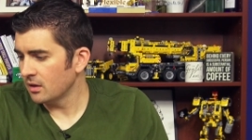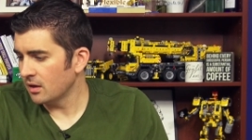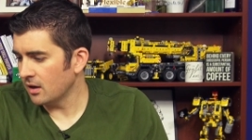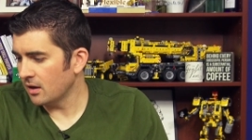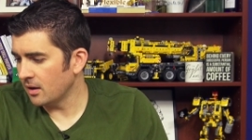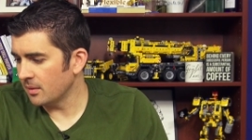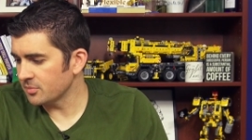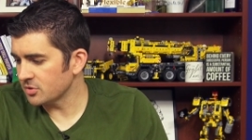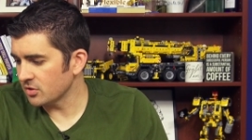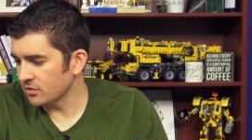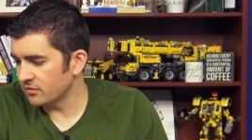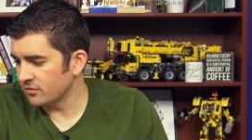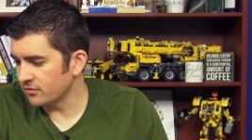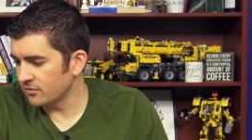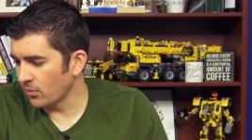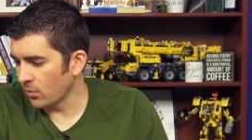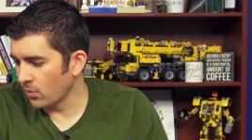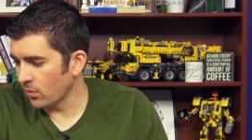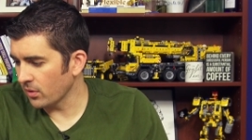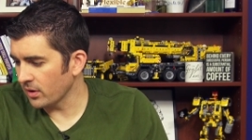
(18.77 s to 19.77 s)
Um, so
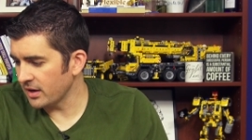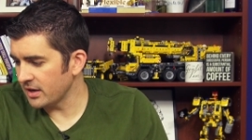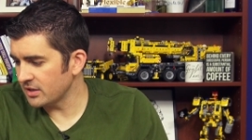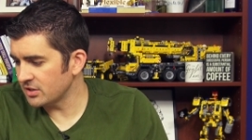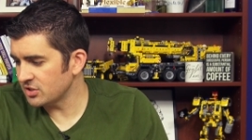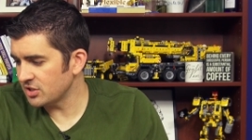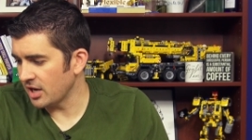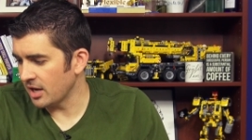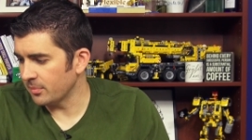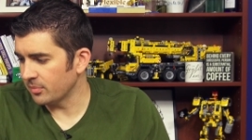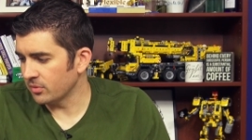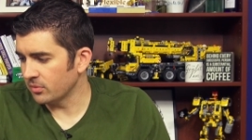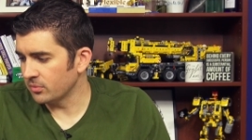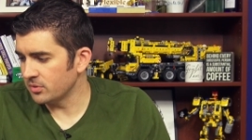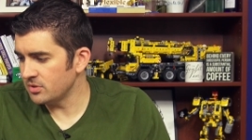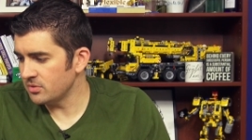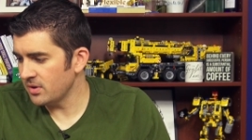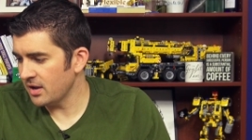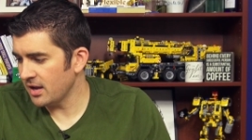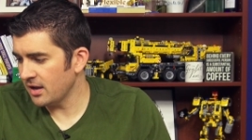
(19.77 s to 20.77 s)
for example,
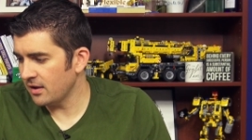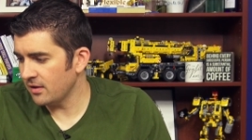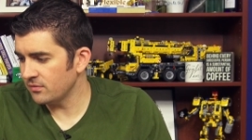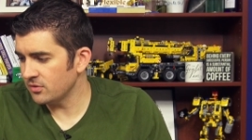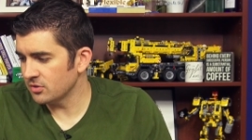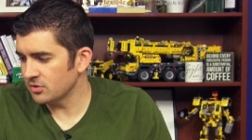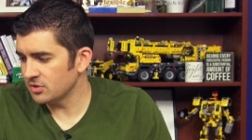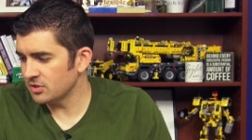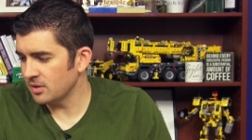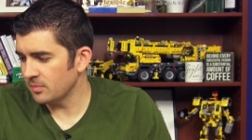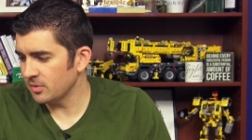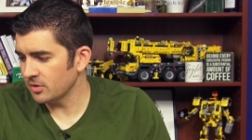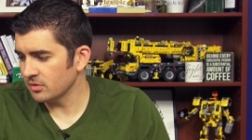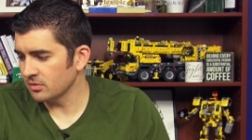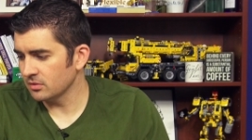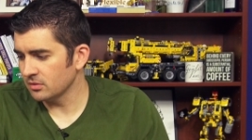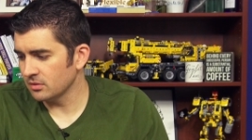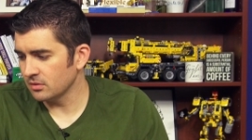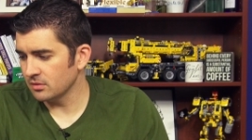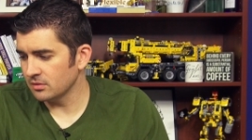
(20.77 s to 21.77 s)
when you have your
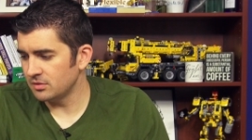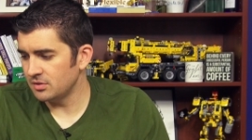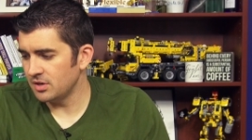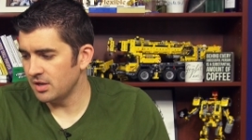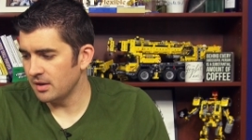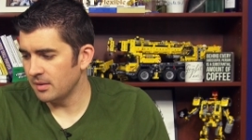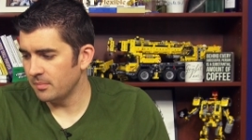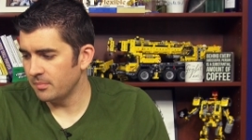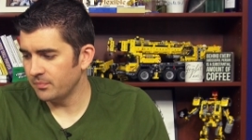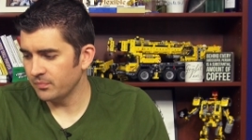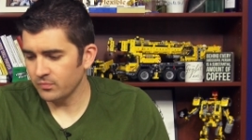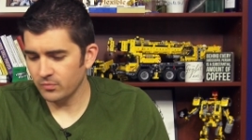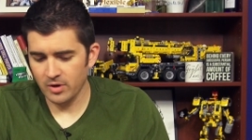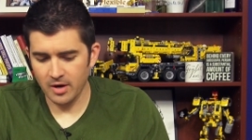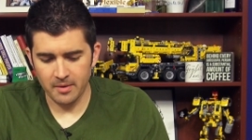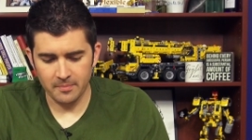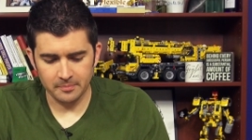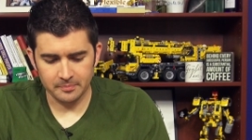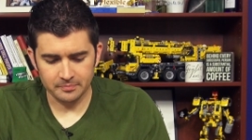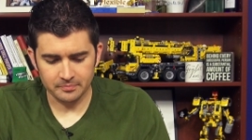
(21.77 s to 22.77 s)
typical nib,
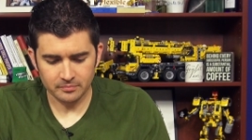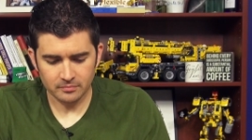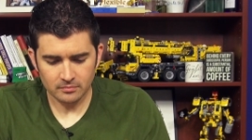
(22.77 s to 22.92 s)
right?